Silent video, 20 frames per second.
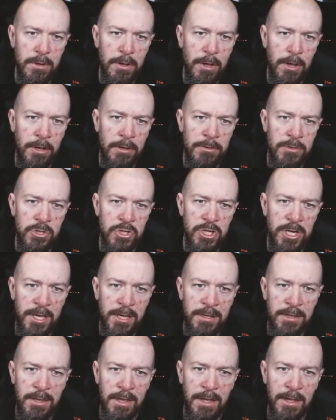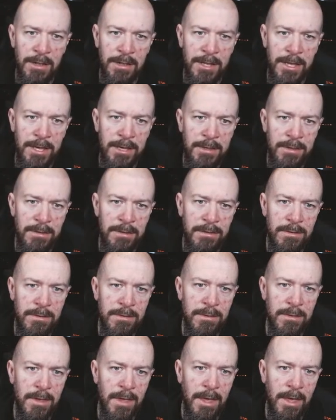uncheck the linked
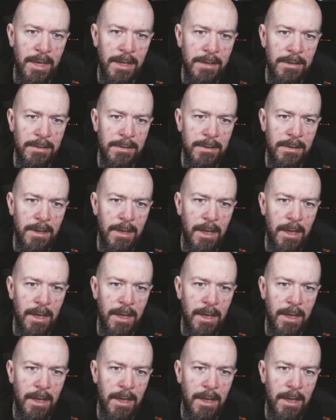and